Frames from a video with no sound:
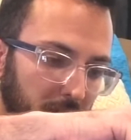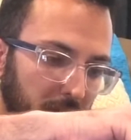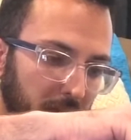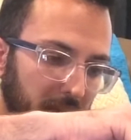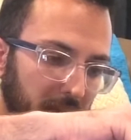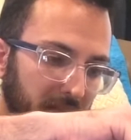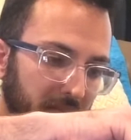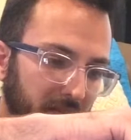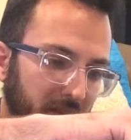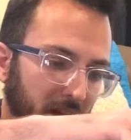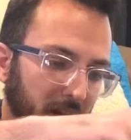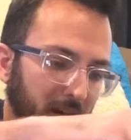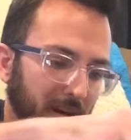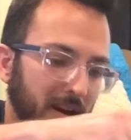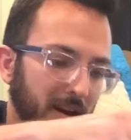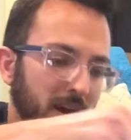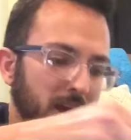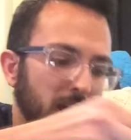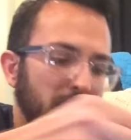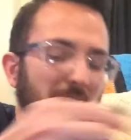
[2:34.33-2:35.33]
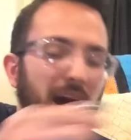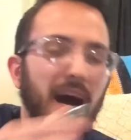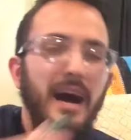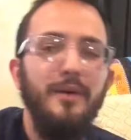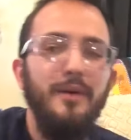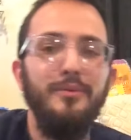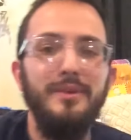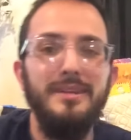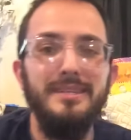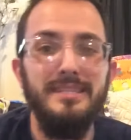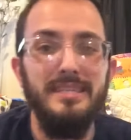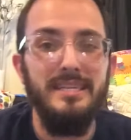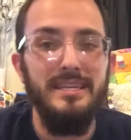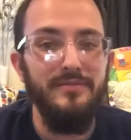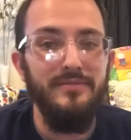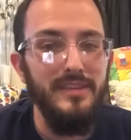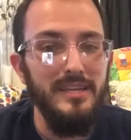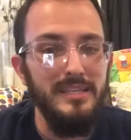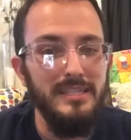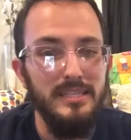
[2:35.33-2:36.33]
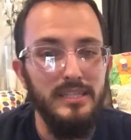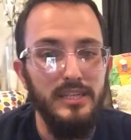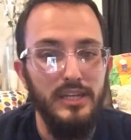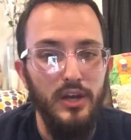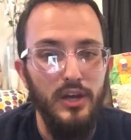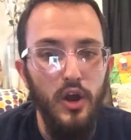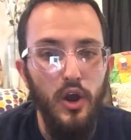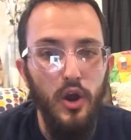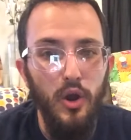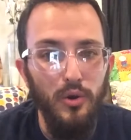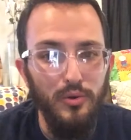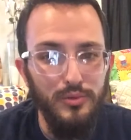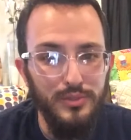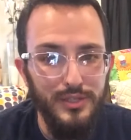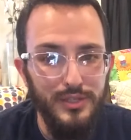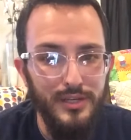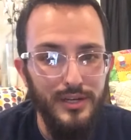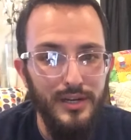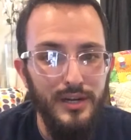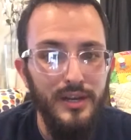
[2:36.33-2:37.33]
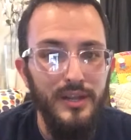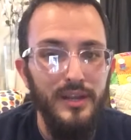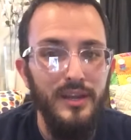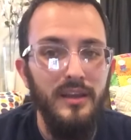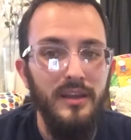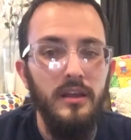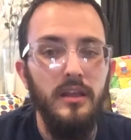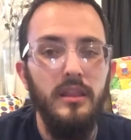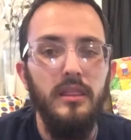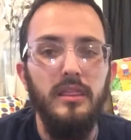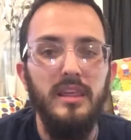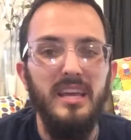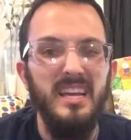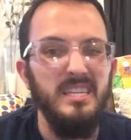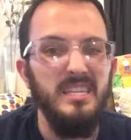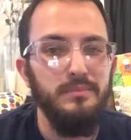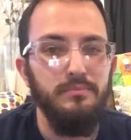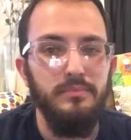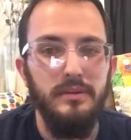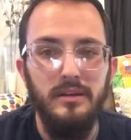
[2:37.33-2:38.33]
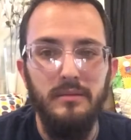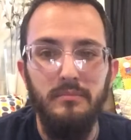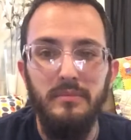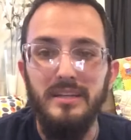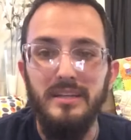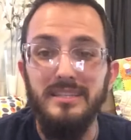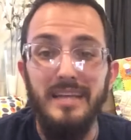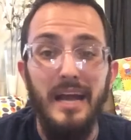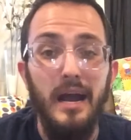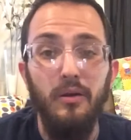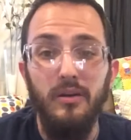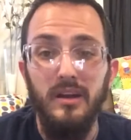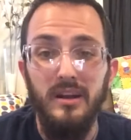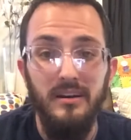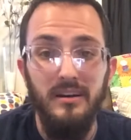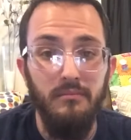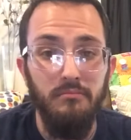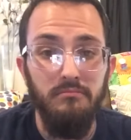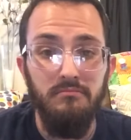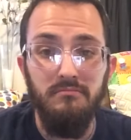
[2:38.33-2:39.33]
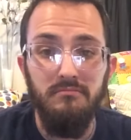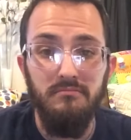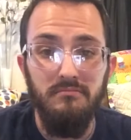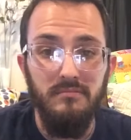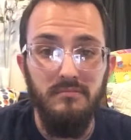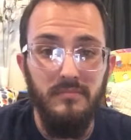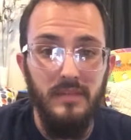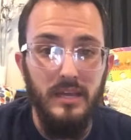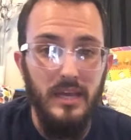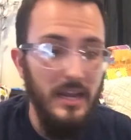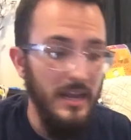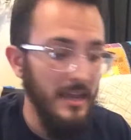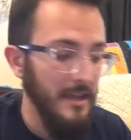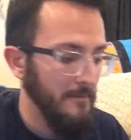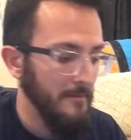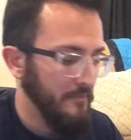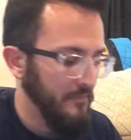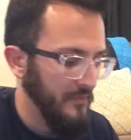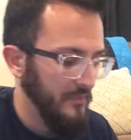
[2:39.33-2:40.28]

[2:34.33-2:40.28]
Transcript: in the vinegar. I want to see if this is going to alter the experiment's outcome any.